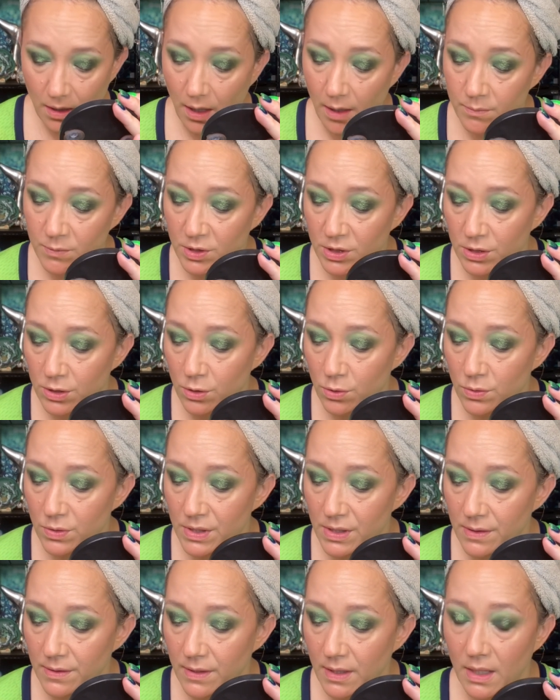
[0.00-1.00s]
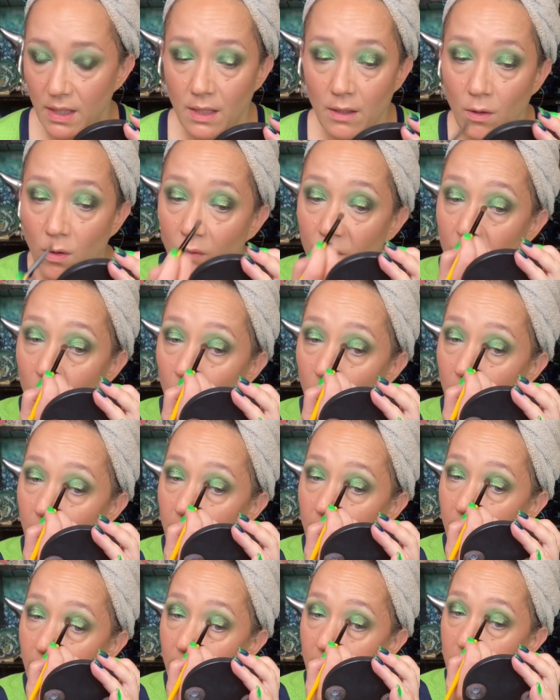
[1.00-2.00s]
I'm just using the EO4
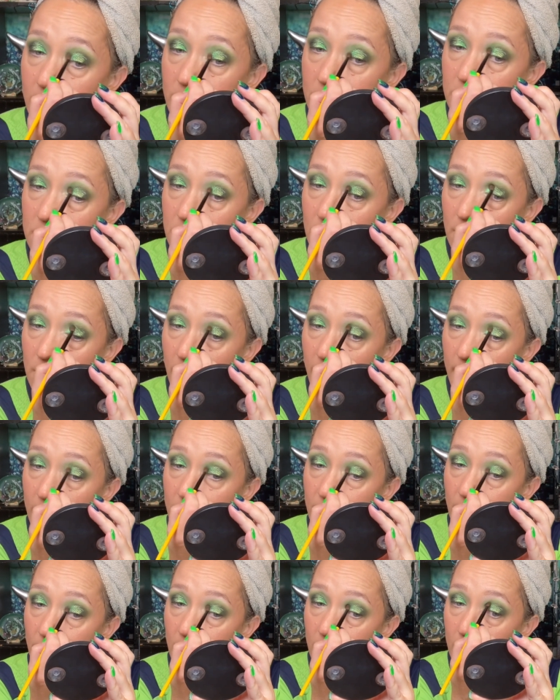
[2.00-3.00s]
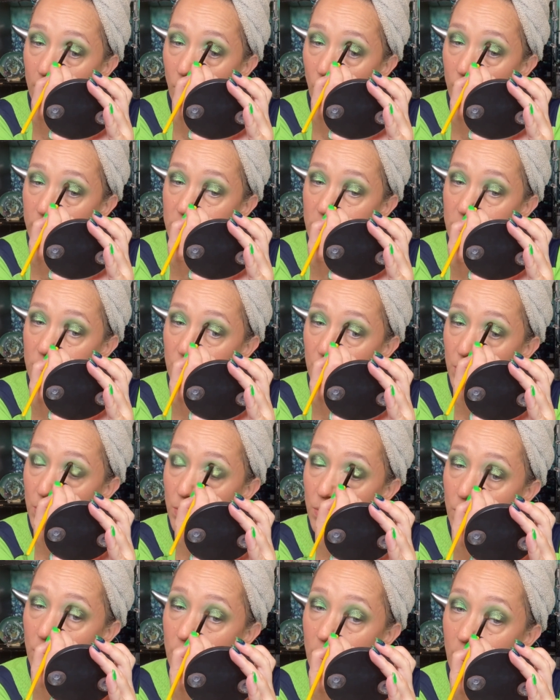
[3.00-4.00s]
again to lay the witch's
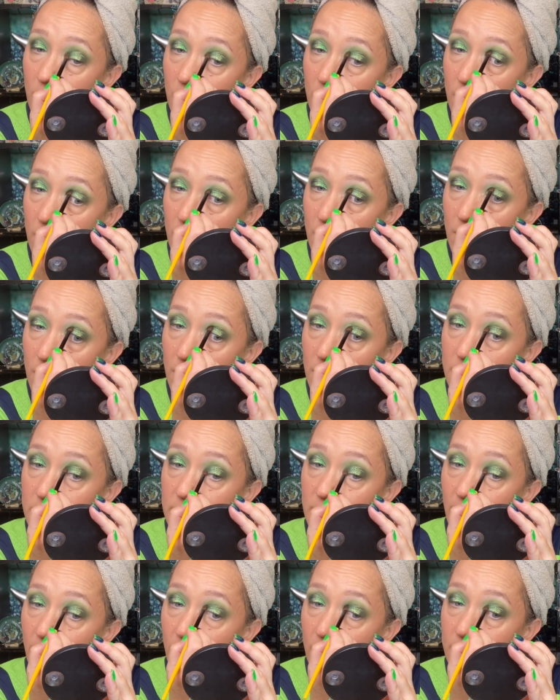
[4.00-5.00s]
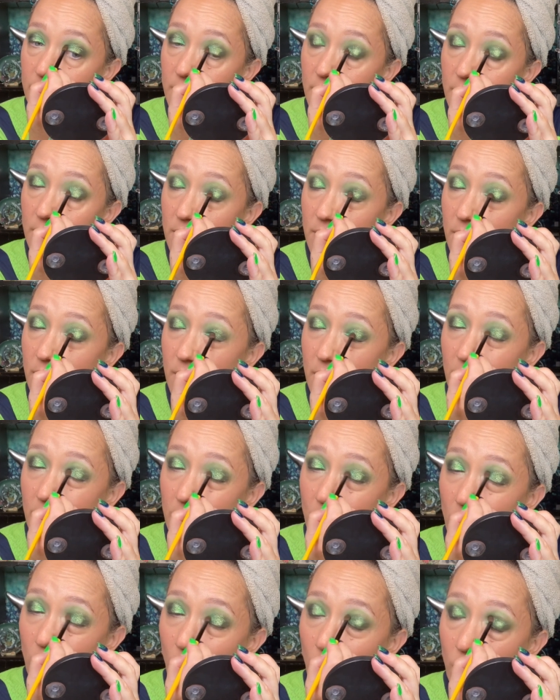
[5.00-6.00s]
brew down in the
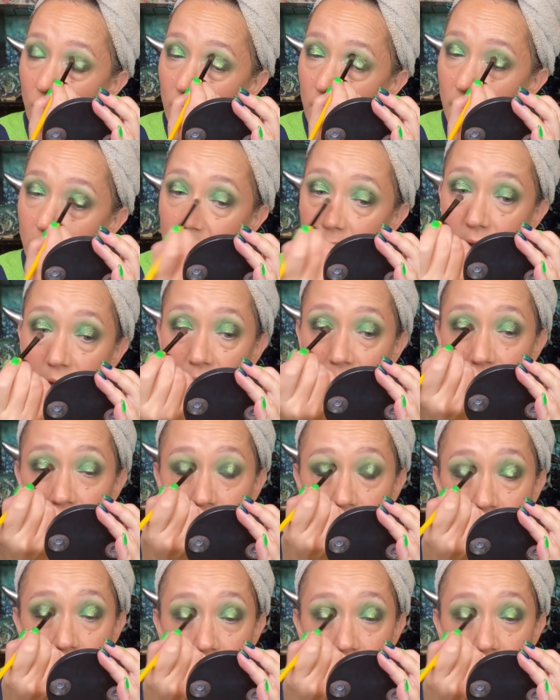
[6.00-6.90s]
inner corner here.